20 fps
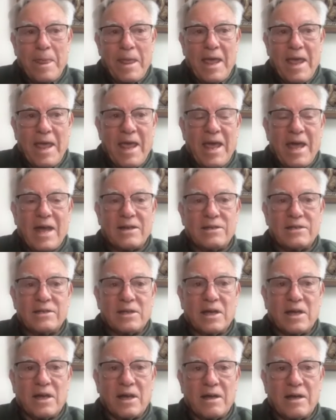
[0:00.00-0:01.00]
And
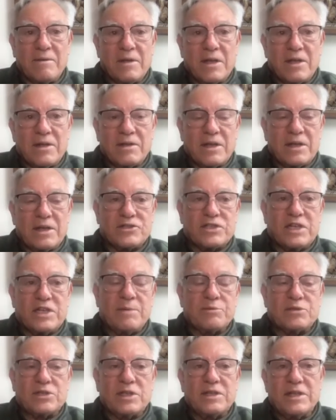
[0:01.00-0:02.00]
it
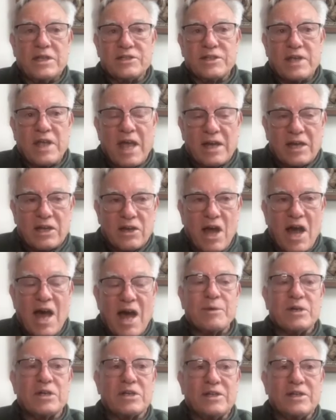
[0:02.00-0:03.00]
seems in this
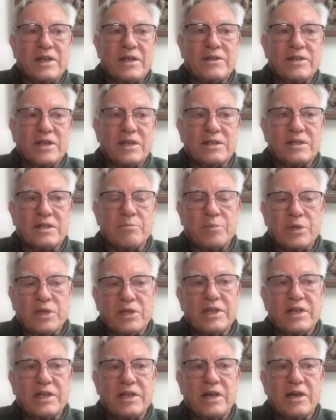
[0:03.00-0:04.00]
economically that the
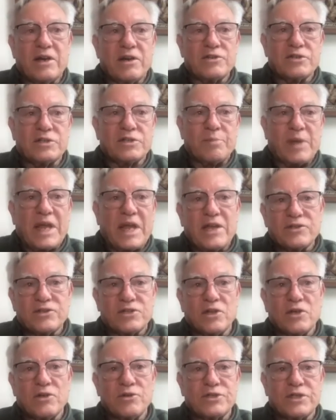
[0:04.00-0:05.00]
billionaires,
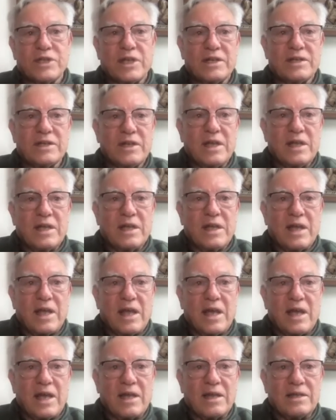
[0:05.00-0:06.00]
Bezos
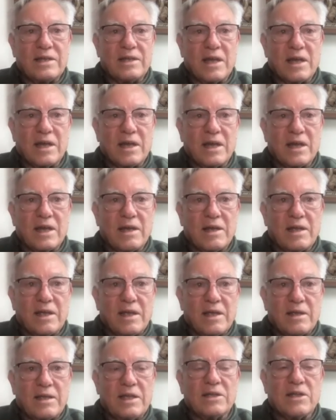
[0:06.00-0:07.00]
and
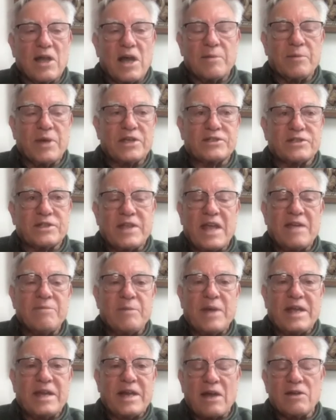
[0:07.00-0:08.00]
Elon Musk, they've
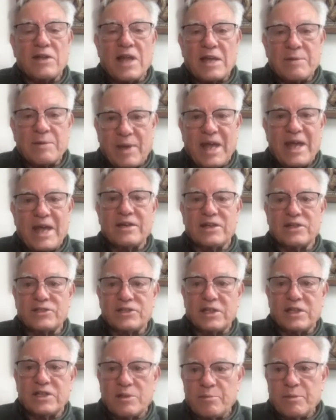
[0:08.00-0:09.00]
made out like
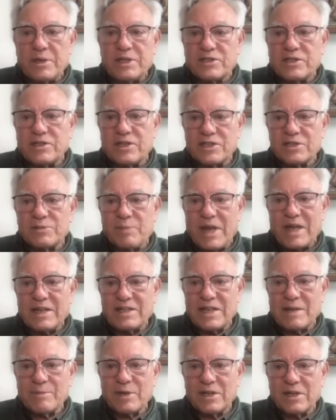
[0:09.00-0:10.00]
bandits in the midst of this
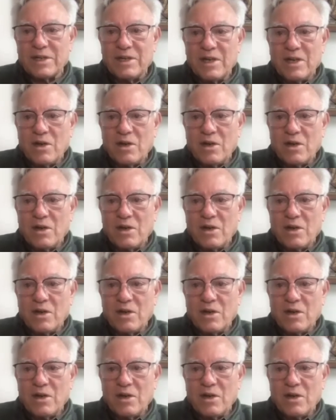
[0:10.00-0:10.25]
pandemic.